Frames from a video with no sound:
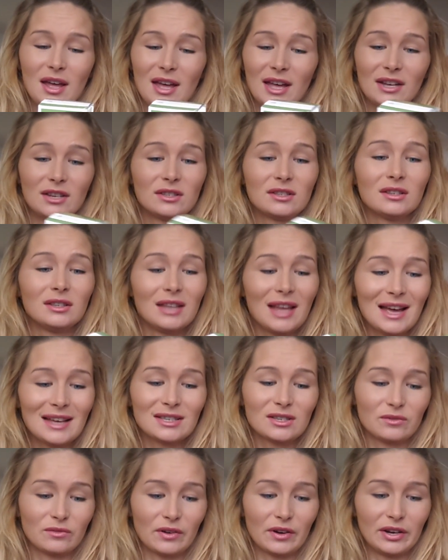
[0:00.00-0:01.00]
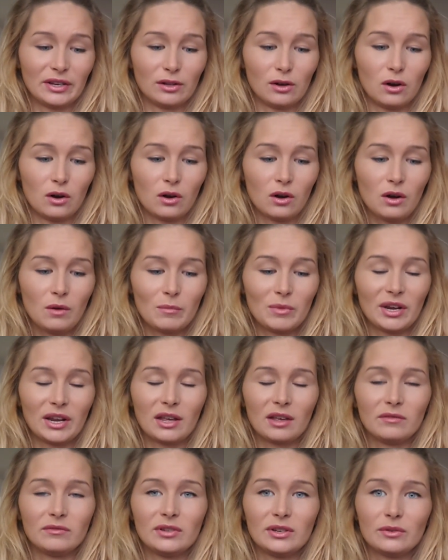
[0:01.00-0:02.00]
It doesn't last very long, but it
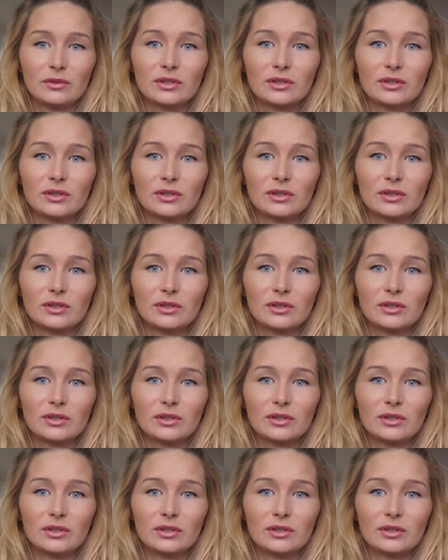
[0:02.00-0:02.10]
gives you